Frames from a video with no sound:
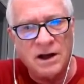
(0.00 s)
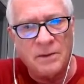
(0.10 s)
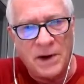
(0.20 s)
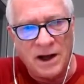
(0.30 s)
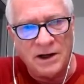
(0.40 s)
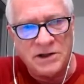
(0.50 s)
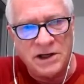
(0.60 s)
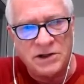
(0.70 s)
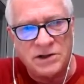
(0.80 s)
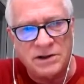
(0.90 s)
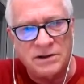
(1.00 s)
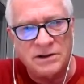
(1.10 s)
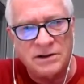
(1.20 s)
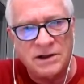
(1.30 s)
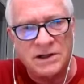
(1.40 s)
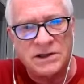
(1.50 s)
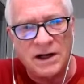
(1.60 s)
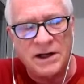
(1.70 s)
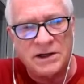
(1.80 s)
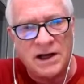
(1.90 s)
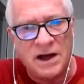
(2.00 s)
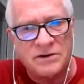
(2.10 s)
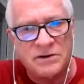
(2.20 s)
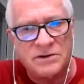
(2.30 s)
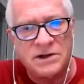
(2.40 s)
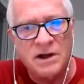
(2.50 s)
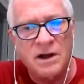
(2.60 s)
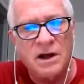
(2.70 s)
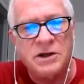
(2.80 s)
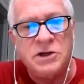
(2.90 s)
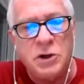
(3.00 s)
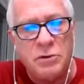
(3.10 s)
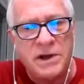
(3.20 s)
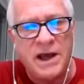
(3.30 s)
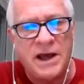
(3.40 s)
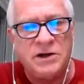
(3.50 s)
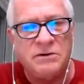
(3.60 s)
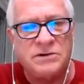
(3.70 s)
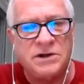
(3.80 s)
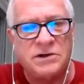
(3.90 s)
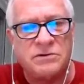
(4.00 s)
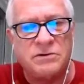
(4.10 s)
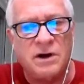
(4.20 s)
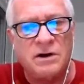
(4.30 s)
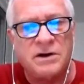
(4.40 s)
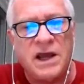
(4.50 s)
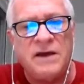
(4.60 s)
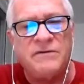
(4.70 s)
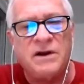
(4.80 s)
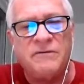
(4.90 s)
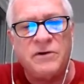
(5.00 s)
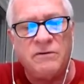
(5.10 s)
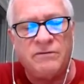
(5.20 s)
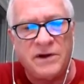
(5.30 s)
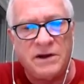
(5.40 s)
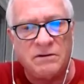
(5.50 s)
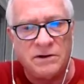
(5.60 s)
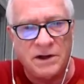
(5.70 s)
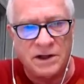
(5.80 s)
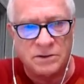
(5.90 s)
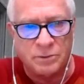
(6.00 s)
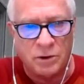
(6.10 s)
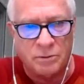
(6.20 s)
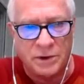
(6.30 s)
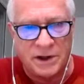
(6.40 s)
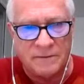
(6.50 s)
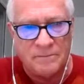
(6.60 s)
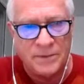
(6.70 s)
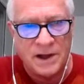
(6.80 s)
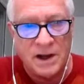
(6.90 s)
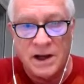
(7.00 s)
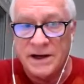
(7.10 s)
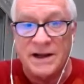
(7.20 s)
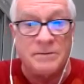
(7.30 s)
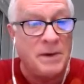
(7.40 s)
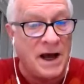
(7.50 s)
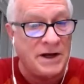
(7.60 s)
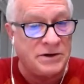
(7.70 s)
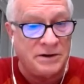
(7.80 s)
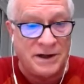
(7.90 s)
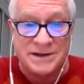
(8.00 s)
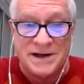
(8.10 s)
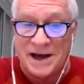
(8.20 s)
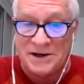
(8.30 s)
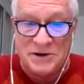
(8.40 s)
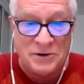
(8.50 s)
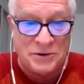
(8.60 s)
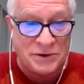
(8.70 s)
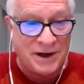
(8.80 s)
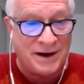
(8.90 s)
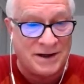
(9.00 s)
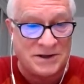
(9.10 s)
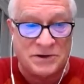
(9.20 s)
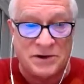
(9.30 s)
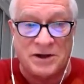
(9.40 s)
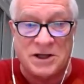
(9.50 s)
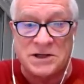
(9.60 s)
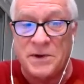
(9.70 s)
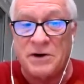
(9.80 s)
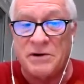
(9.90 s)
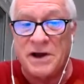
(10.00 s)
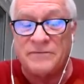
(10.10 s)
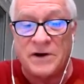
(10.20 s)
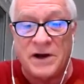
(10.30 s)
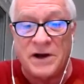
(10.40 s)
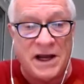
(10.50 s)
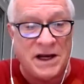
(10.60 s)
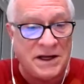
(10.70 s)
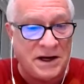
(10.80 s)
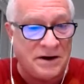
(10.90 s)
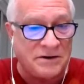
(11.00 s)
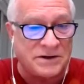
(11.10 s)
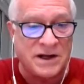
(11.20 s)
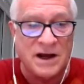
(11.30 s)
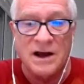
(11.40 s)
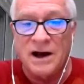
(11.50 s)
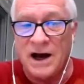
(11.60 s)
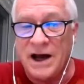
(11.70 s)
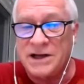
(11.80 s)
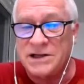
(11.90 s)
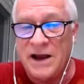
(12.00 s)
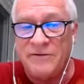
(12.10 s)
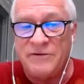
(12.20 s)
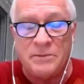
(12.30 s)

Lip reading: A politician is telling doctors, you can't use this drug even if you feel it's appropriate. And mind you, it's not a new drug. It's a drug that's been around for 80 years, high safety